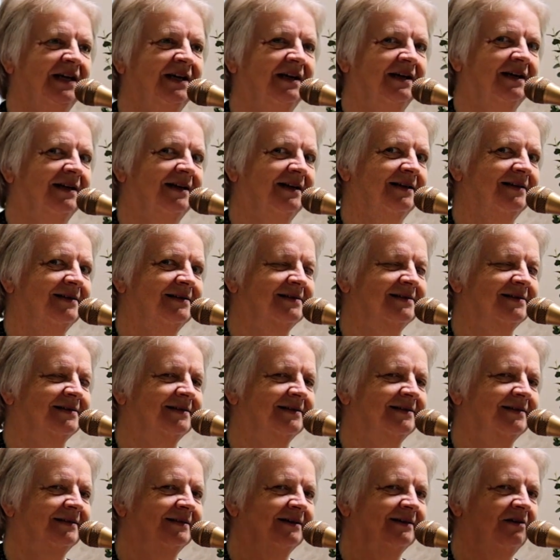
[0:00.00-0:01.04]

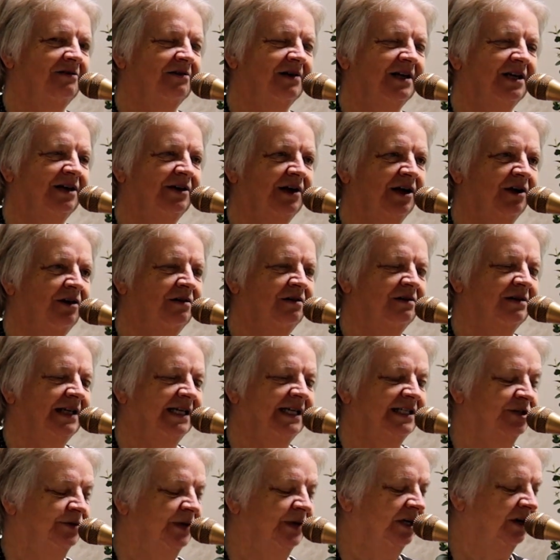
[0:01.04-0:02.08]
because I'll
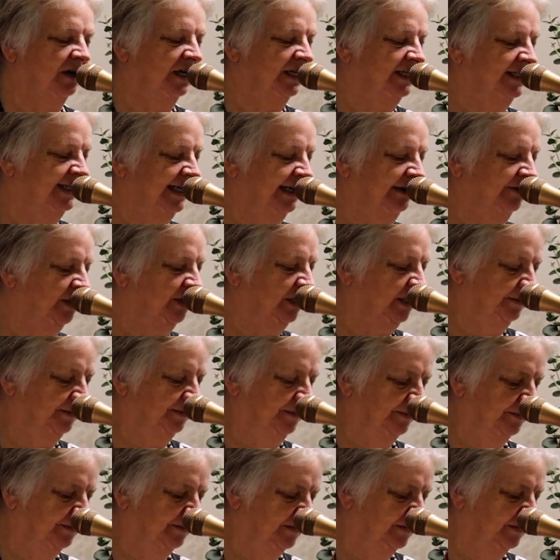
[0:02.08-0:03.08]
let you in on a secret.